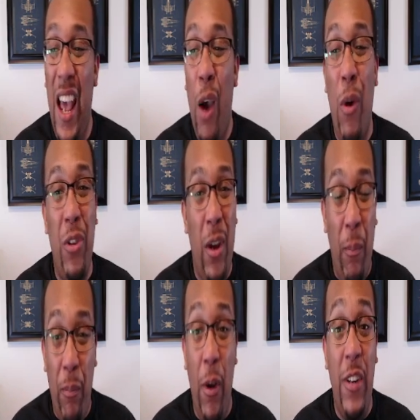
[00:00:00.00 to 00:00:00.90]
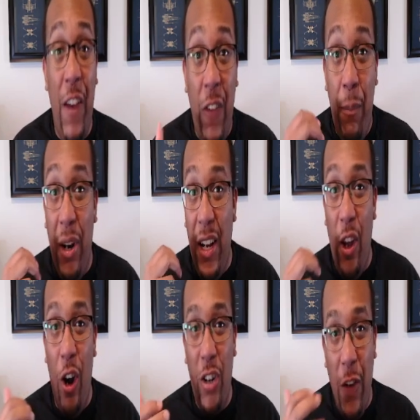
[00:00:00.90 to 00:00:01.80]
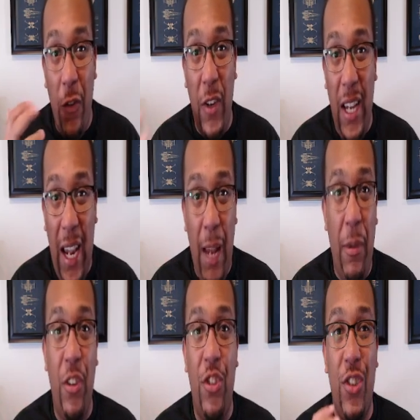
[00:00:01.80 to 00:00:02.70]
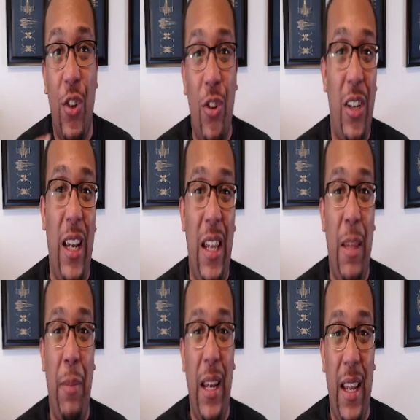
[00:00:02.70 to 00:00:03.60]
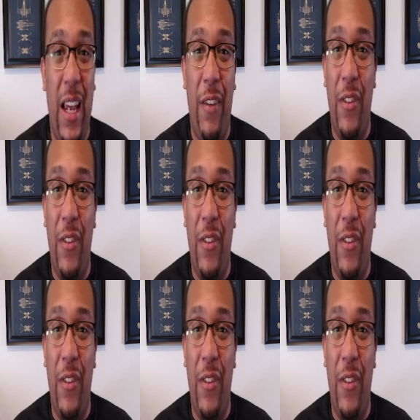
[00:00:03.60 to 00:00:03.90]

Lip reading: Definitely put it in the hardcover if you can, but certainly the PDF.